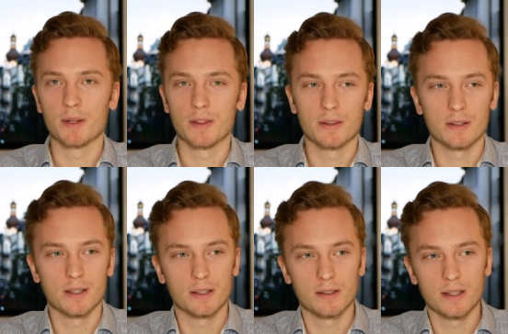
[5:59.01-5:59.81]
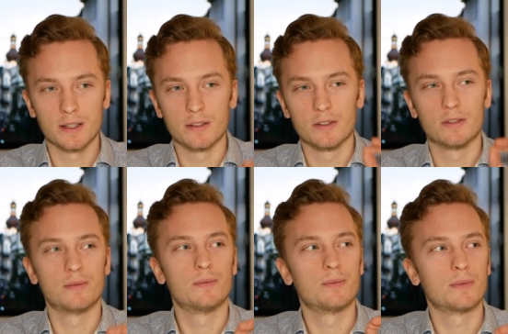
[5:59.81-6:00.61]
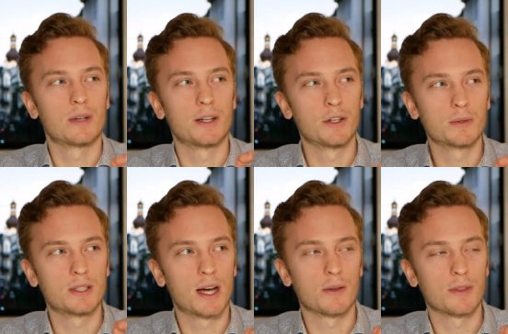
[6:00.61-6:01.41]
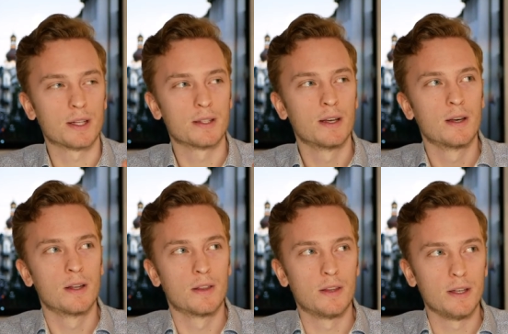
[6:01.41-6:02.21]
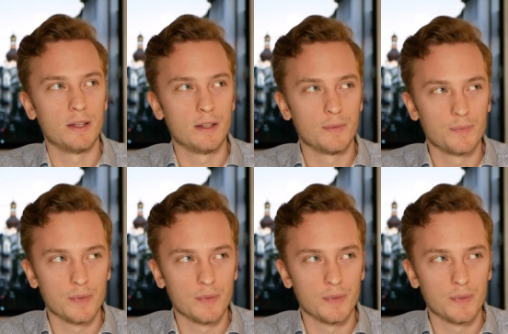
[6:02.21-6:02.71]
But in, I don't doubt that the